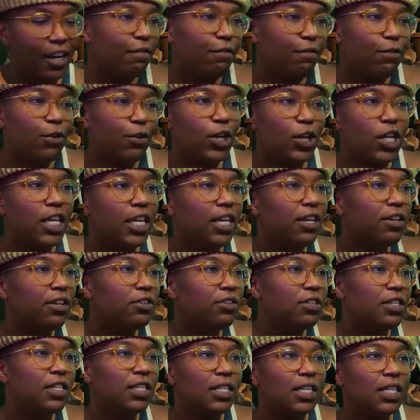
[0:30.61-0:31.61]
for
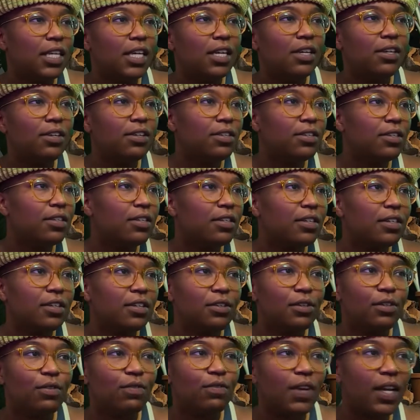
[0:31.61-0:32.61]
years and years to
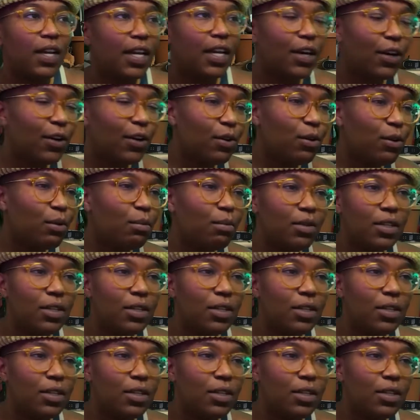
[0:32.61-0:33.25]
cultivate hope,